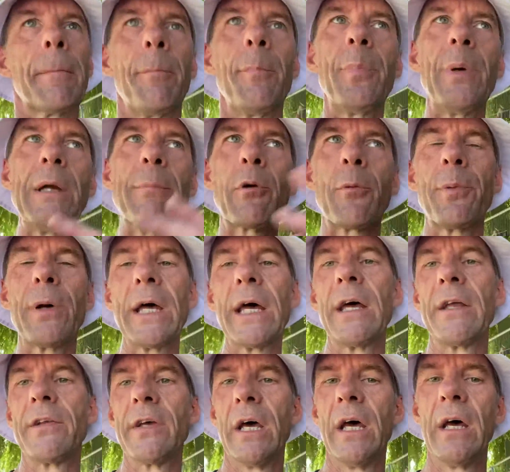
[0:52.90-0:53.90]
Be
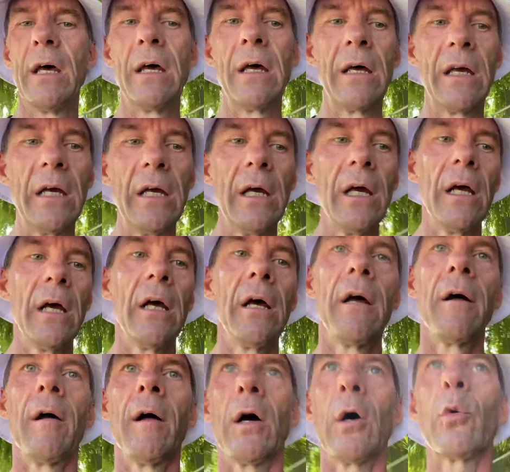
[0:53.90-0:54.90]
prepared.
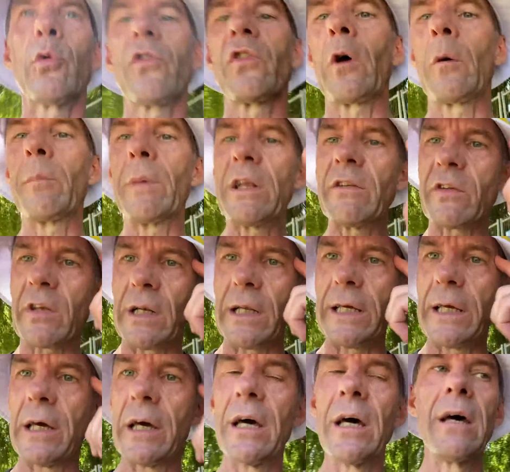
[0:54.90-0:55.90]
Also, mentally,